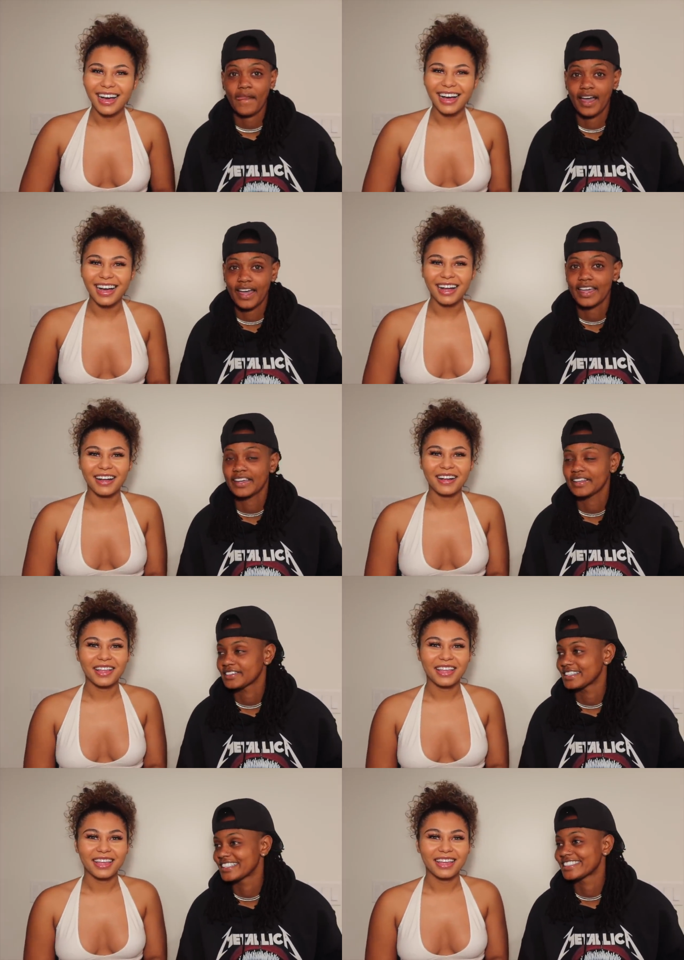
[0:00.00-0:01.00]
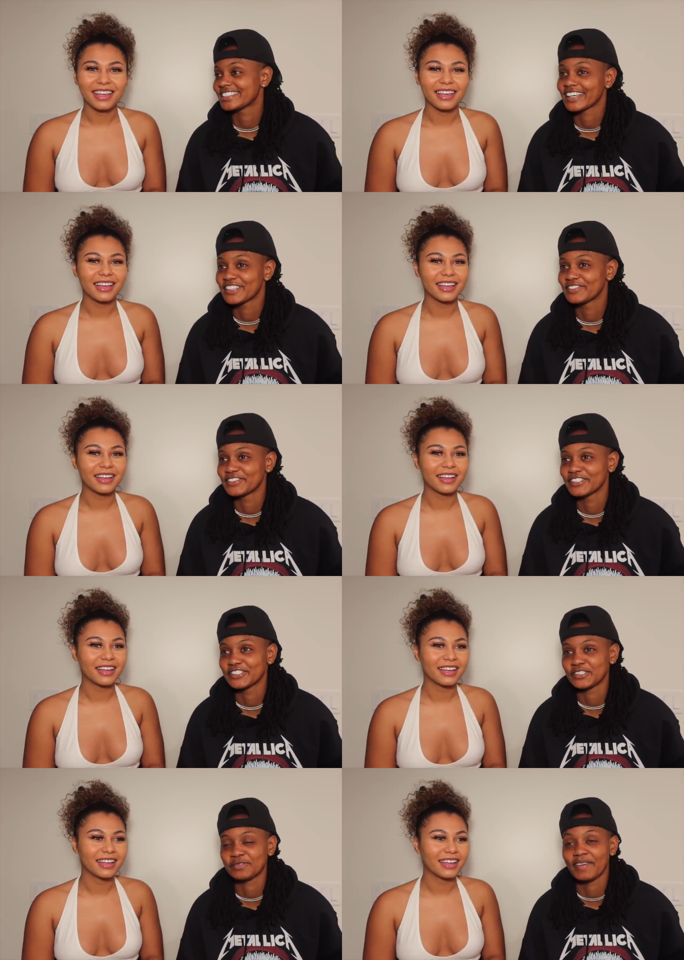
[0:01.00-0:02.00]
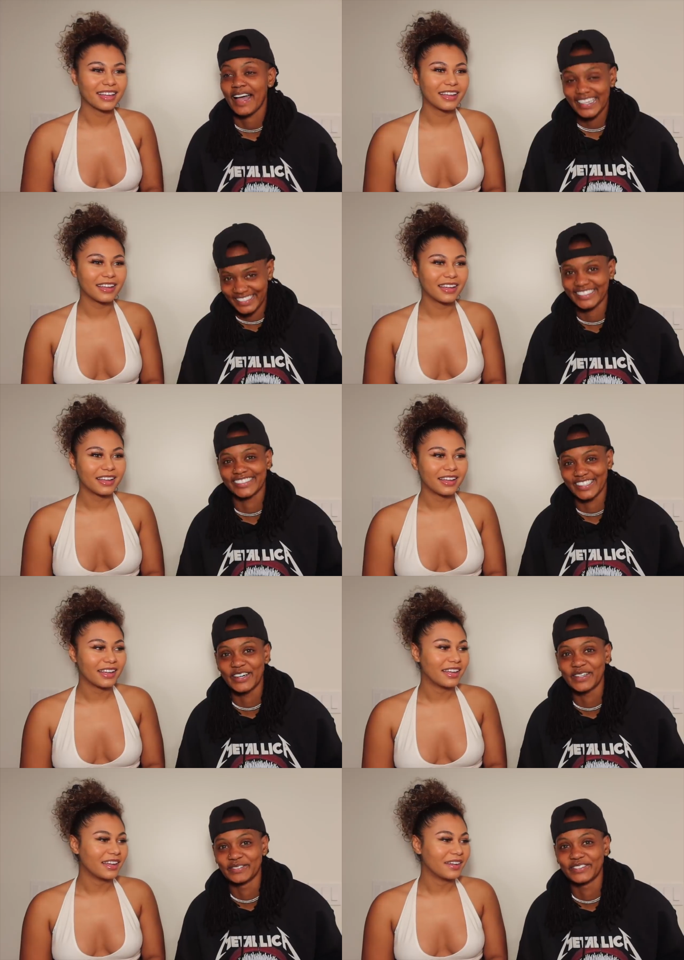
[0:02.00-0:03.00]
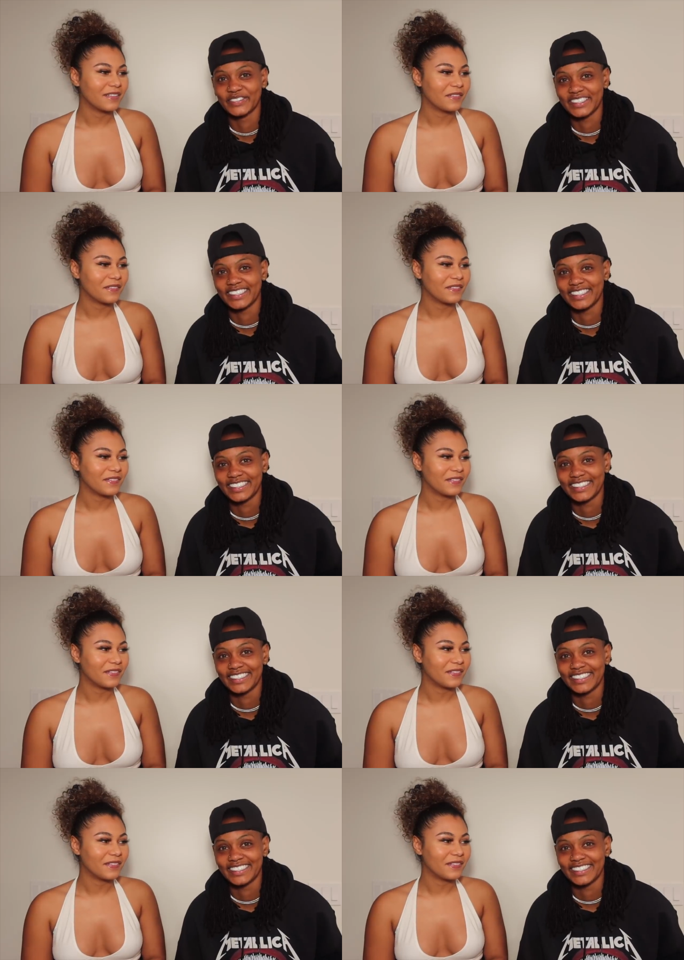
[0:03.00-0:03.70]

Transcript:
Speaker 1: alright? And second of all, you smashing the garden boy.